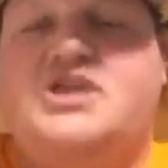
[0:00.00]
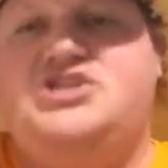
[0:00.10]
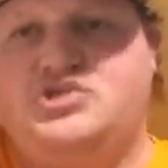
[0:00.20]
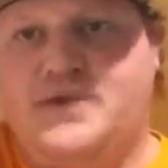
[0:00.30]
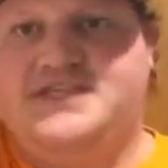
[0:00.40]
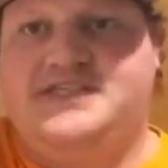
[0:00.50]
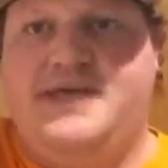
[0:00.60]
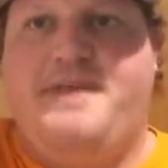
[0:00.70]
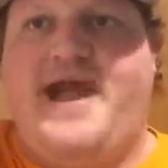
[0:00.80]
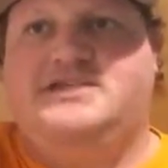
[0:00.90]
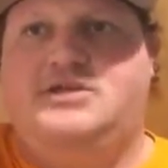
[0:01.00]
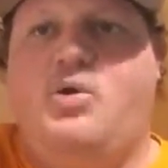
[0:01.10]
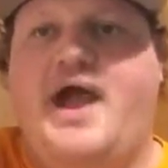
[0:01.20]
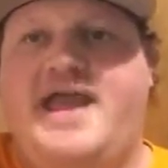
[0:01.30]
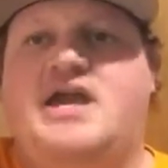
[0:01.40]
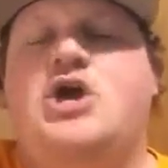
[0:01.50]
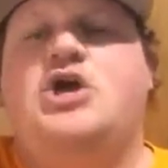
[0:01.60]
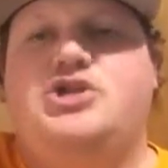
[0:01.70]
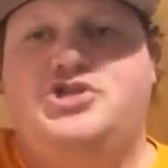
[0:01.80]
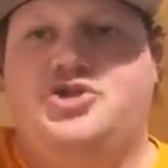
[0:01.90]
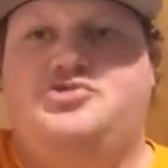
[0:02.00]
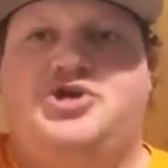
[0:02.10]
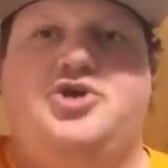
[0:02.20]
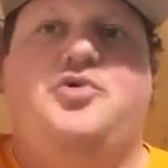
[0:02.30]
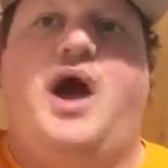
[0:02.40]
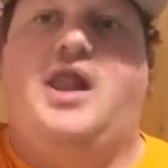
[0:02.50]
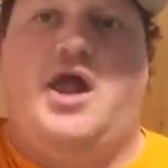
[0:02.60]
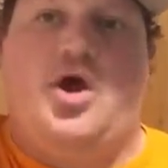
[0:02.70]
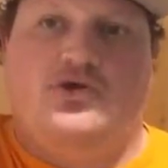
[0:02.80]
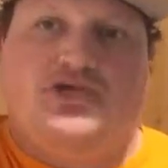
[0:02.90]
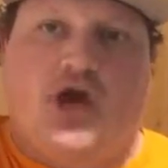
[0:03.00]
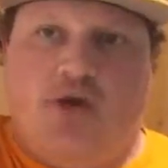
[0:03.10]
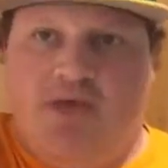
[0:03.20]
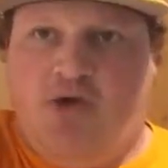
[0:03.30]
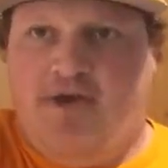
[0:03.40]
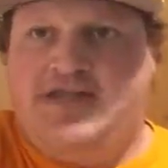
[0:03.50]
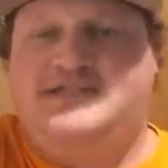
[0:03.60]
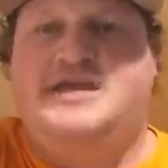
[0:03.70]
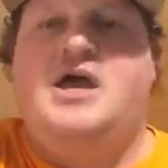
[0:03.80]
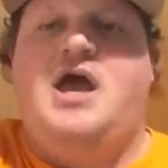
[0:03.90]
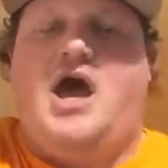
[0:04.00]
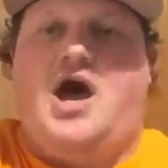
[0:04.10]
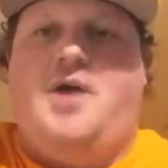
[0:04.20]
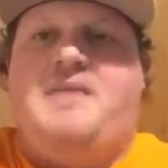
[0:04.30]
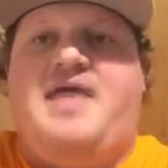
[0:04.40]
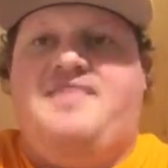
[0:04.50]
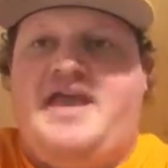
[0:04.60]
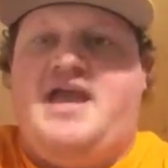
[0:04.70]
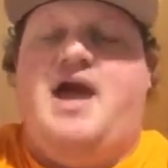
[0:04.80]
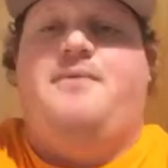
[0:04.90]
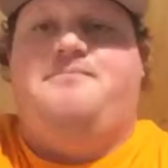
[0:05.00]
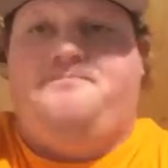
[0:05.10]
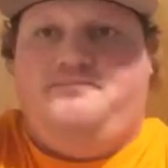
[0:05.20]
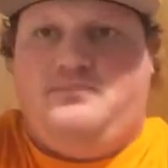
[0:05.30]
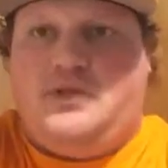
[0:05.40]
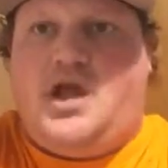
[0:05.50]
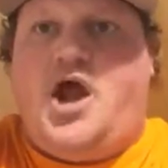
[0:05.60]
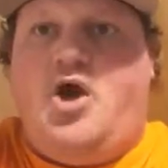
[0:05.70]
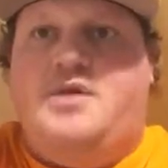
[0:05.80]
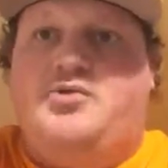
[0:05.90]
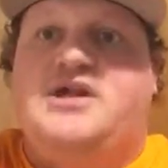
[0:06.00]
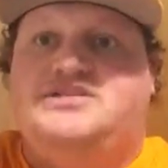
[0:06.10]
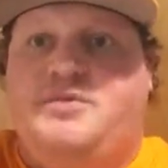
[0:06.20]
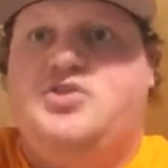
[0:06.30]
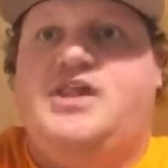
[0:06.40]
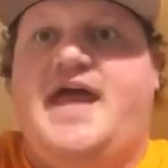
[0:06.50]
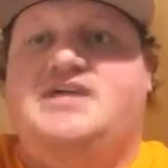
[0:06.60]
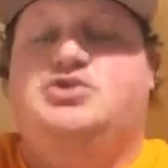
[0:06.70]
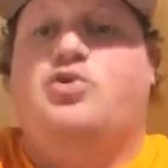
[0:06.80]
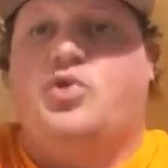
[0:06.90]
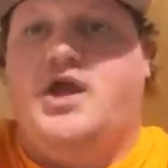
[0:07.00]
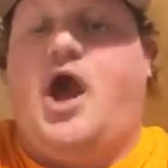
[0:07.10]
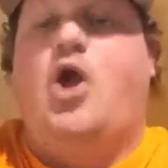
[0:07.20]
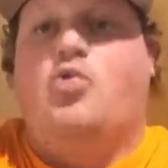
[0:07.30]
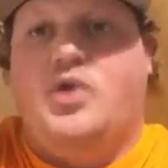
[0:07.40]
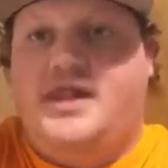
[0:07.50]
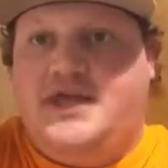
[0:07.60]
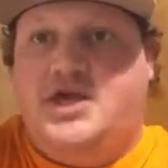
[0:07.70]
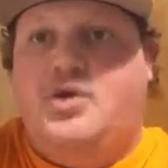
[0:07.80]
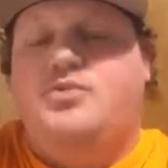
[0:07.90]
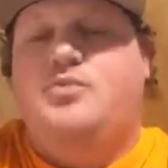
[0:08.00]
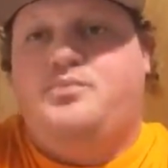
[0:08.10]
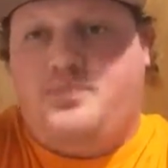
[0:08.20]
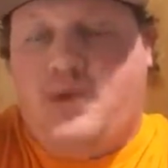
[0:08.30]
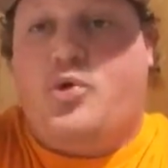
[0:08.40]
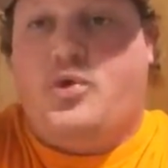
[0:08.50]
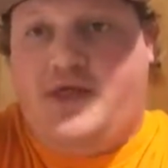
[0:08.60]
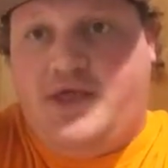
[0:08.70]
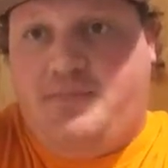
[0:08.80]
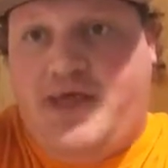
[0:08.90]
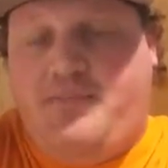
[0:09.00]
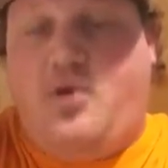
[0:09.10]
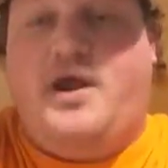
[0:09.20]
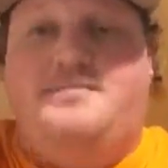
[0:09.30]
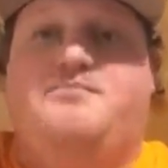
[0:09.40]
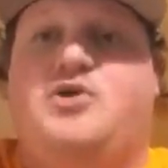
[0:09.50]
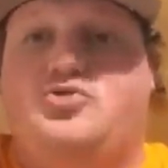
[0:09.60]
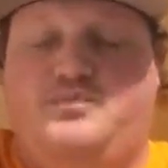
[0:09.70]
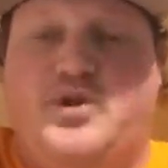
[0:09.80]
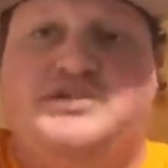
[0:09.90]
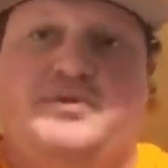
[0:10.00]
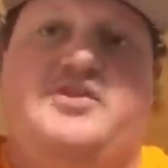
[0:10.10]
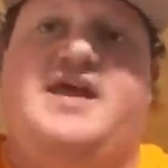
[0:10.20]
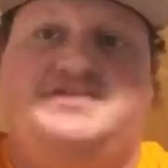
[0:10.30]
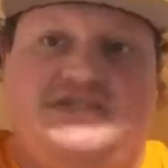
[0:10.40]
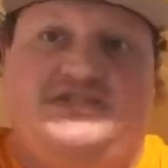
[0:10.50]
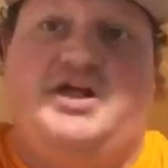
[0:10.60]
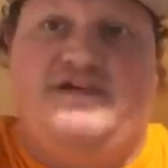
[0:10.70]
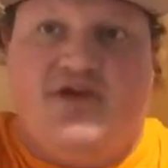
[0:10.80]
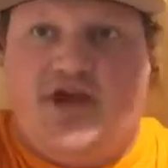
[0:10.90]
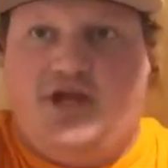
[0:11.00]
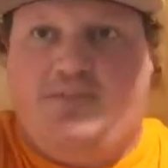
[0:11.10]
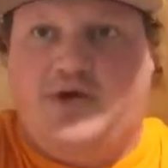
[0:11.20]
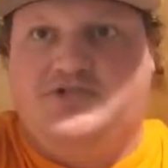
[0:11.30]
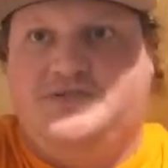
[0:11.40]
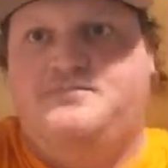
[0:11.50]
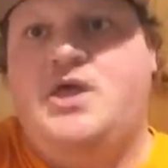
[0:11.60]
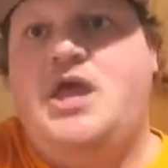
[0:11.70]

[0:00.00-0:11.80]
She has recently passed away due to a long-term illness. Her and Prince Buthelezi were really good people, and Prince Buthelezi is still a very good person.